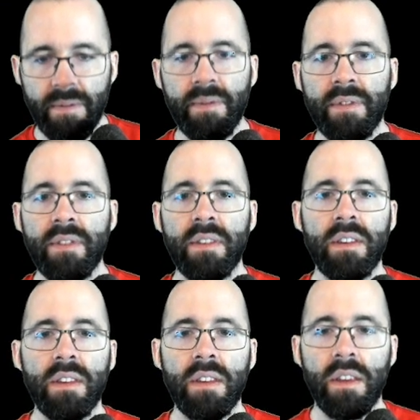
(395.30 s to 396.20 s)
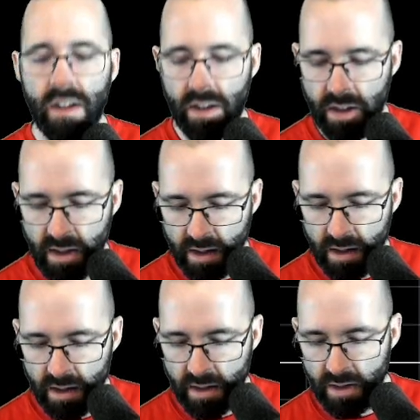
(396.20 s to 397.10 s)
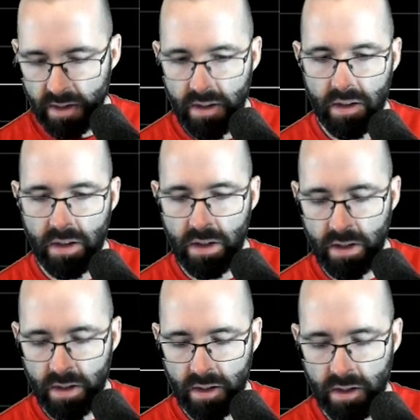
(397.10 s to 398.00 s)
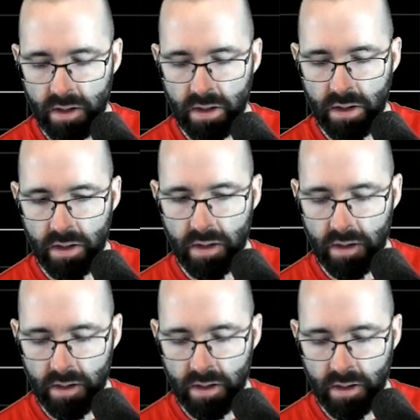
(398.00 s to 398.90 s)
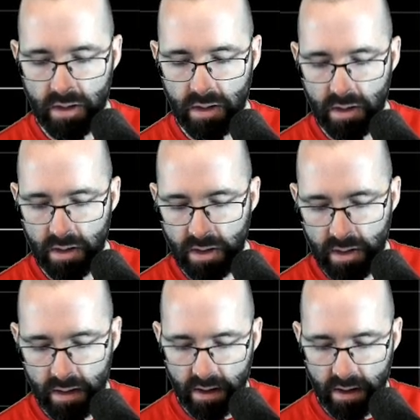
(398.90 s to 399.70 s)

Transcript: (silence)